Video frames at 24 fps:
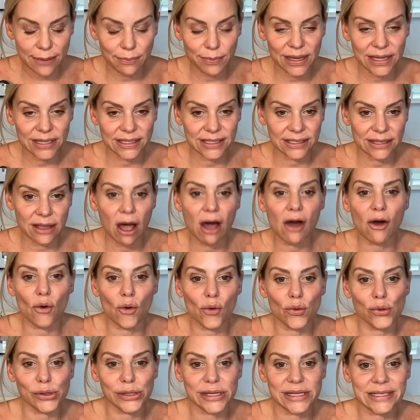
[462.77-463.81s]
because not
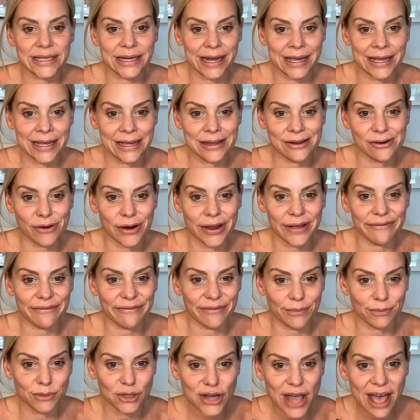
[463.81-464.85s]
only did I hear it
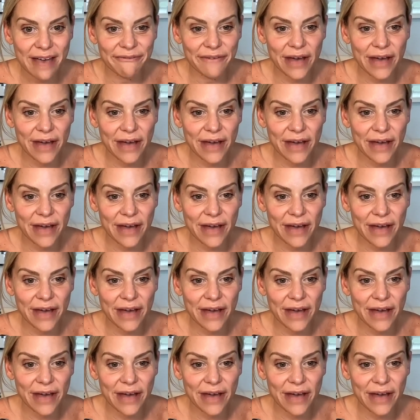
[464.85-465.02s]
from Jeff,